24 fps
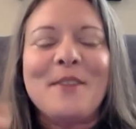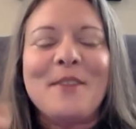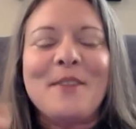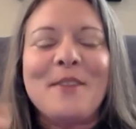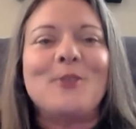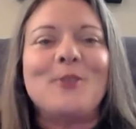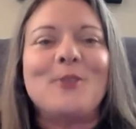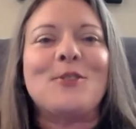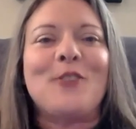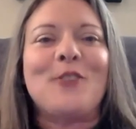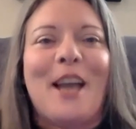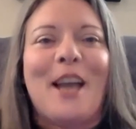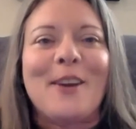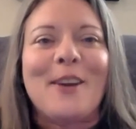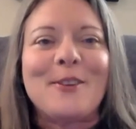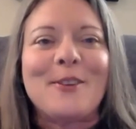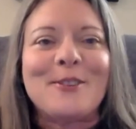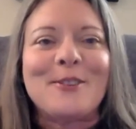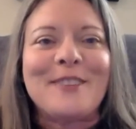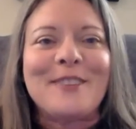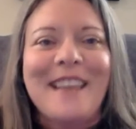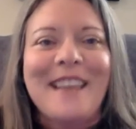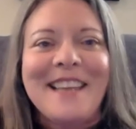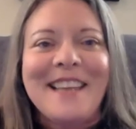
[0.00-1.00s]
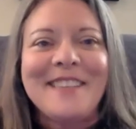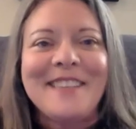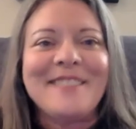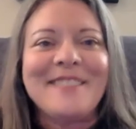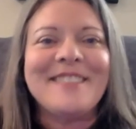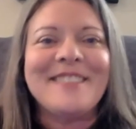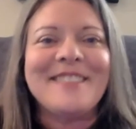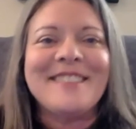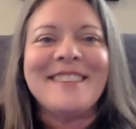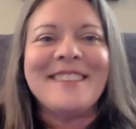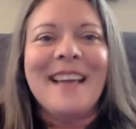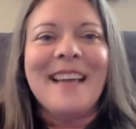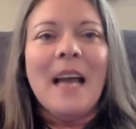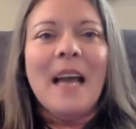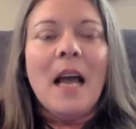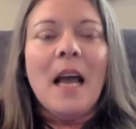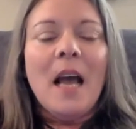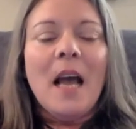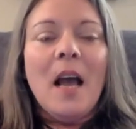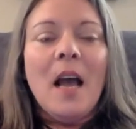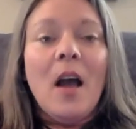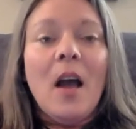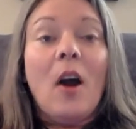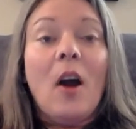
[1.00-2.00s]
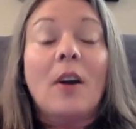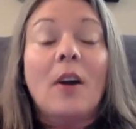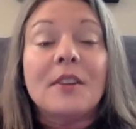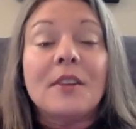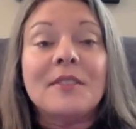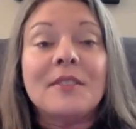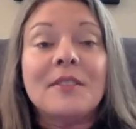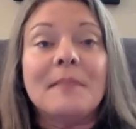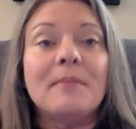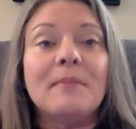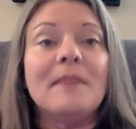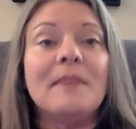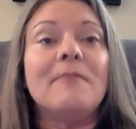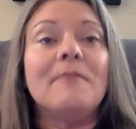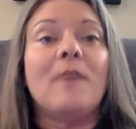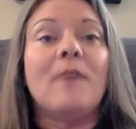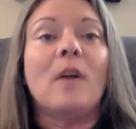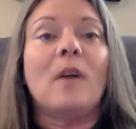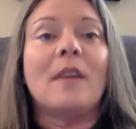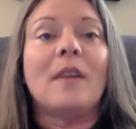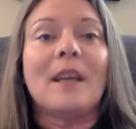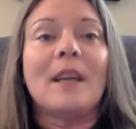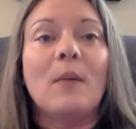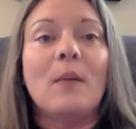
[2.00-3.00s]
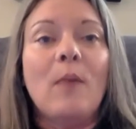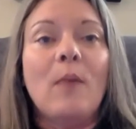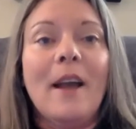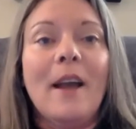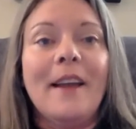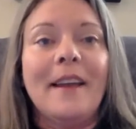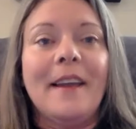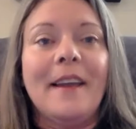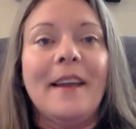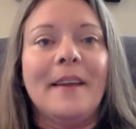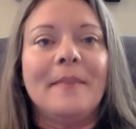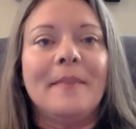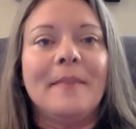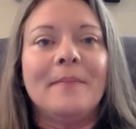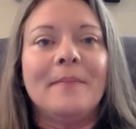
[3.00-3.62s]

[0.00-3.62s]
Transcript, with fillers: those shadow states, are simply falling away.